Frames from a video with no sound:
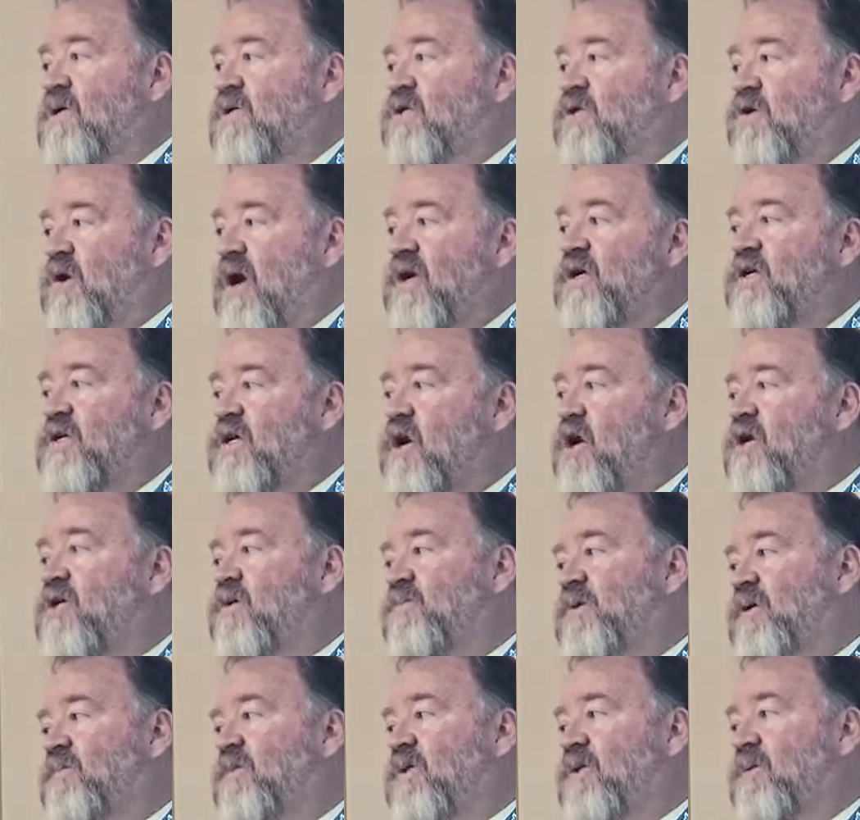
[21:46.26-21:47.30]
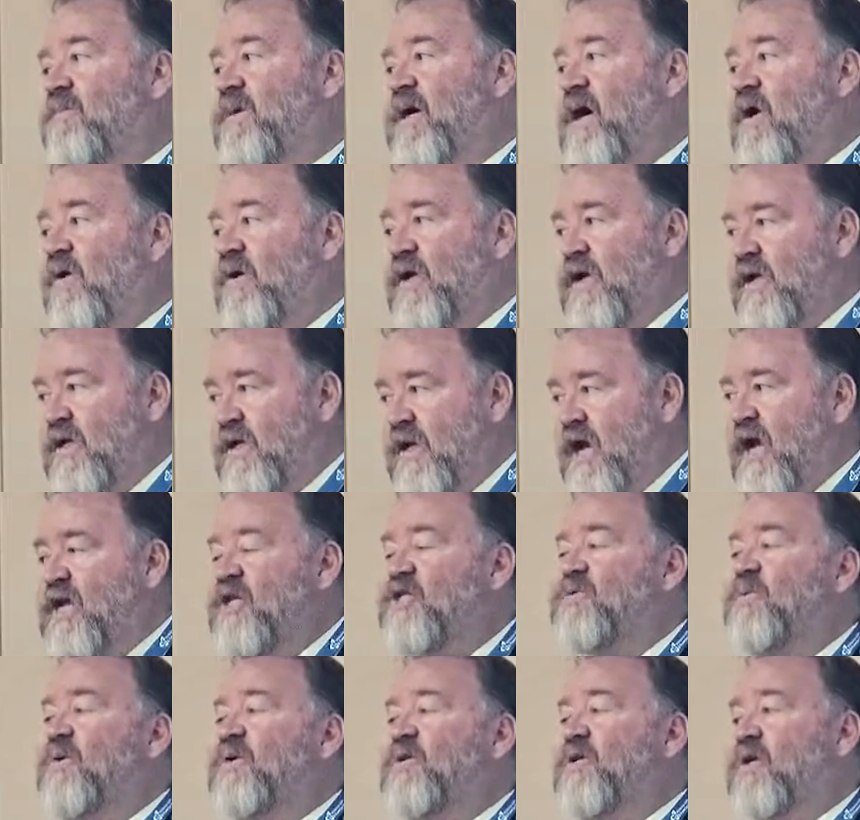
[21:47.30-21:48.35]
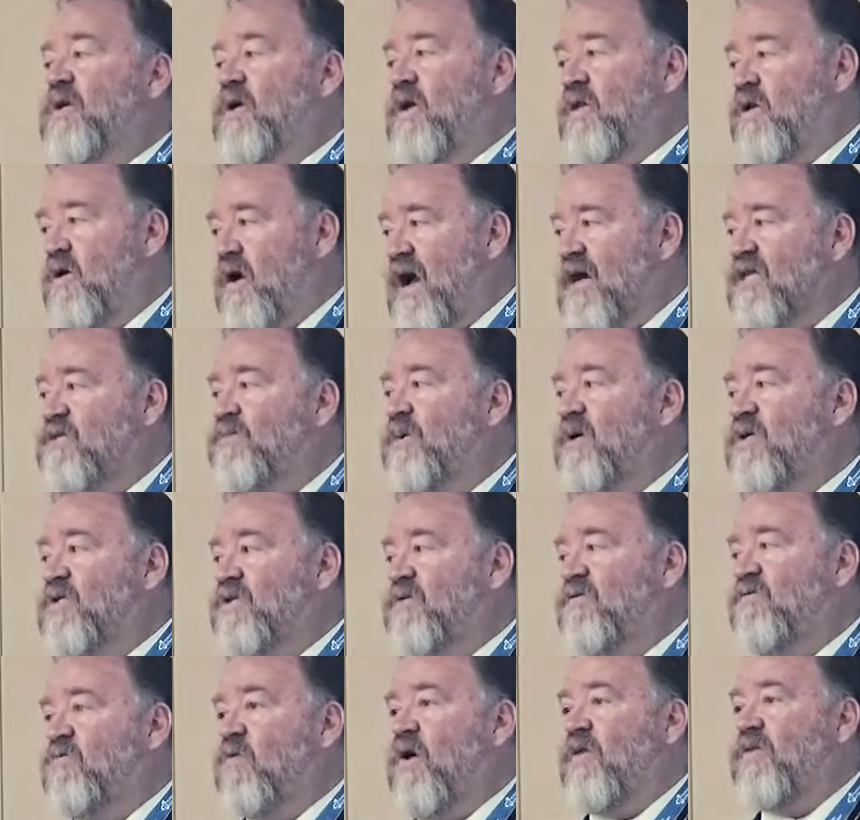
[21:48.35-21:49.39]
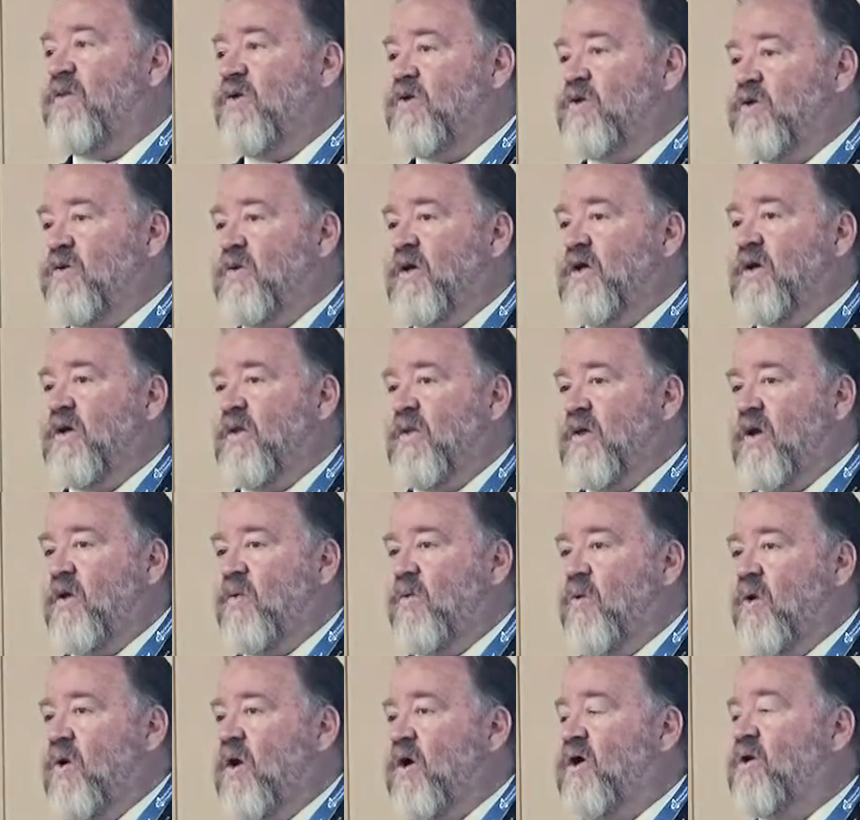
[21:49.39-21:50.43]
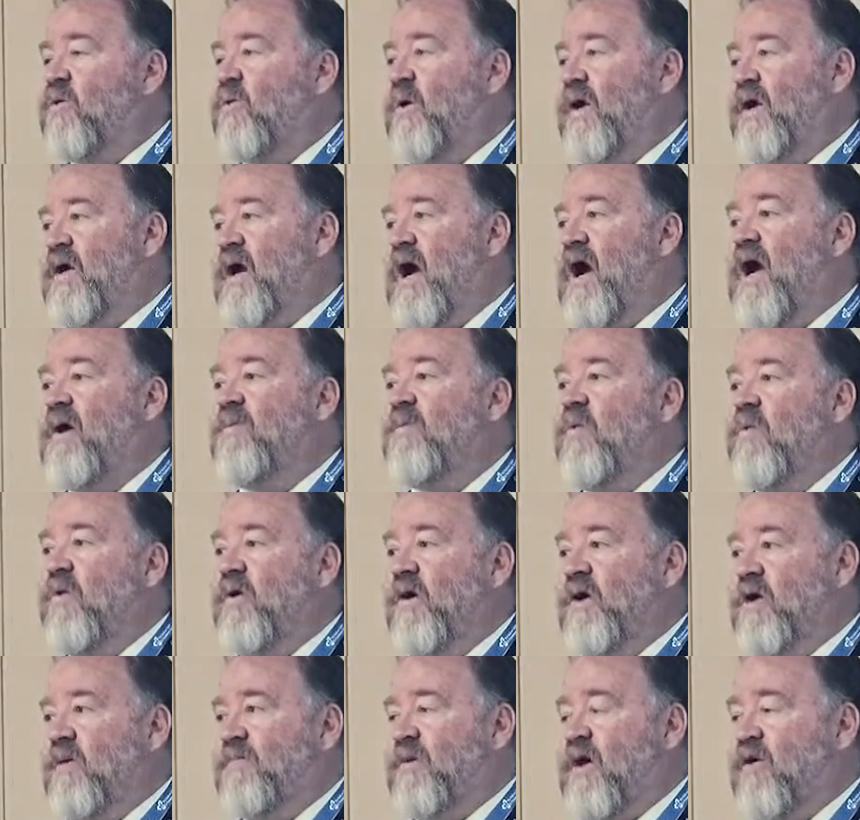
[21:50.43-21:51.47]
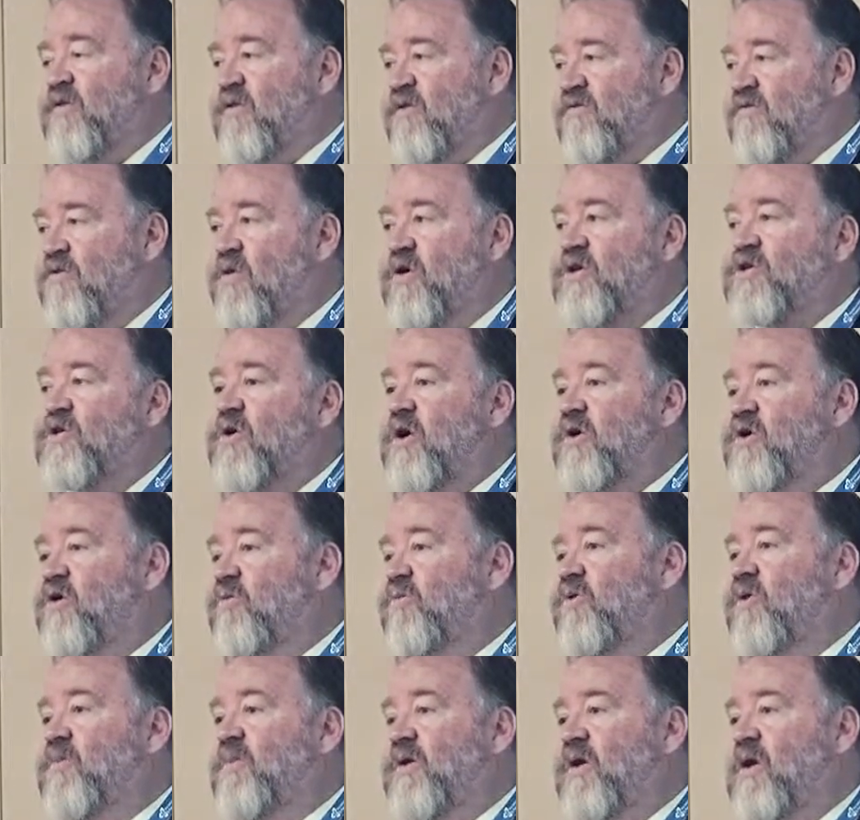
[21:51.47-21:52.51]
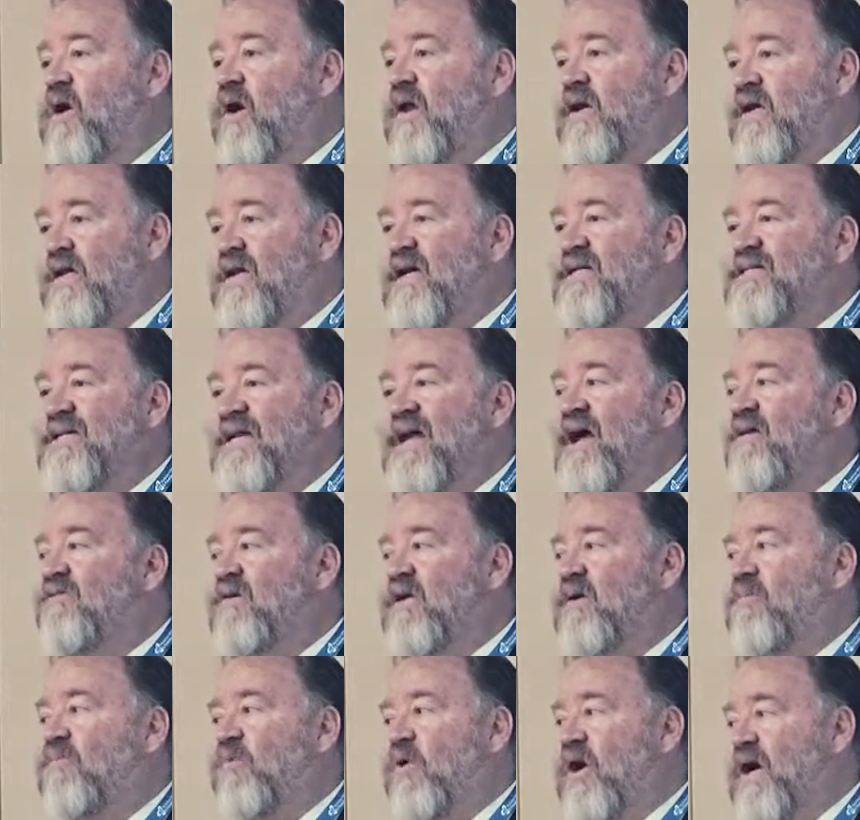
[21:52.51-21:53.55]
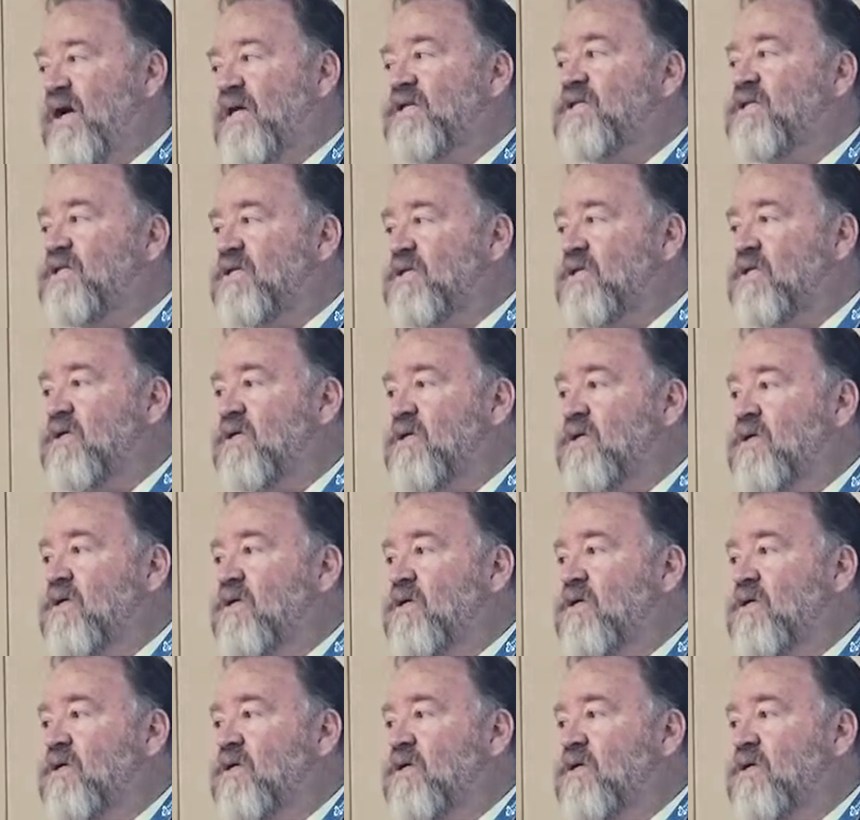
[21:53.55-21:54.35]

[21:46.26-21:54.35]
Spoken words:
Trying to talk to people about engagement and other aspects of what they're doing in their work when I'm worried about the fork truck you put me on that doesn't have any brakes,